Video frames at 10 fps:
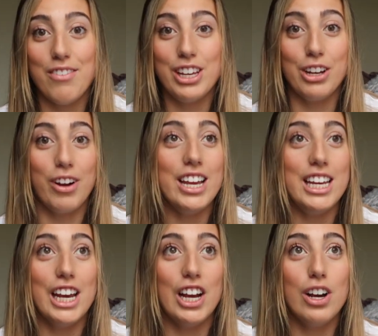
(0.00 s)
having a great
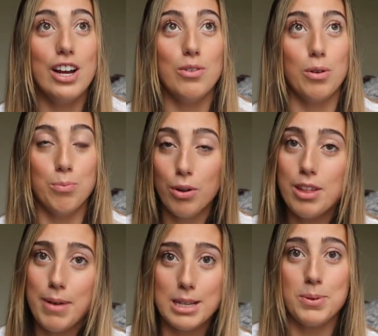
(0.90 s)
year and we're both
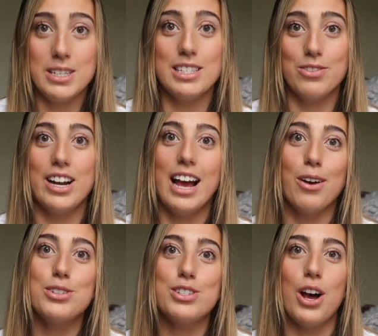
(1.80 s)
in basketball season right
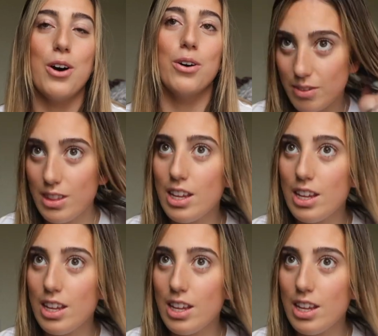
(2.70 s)
now so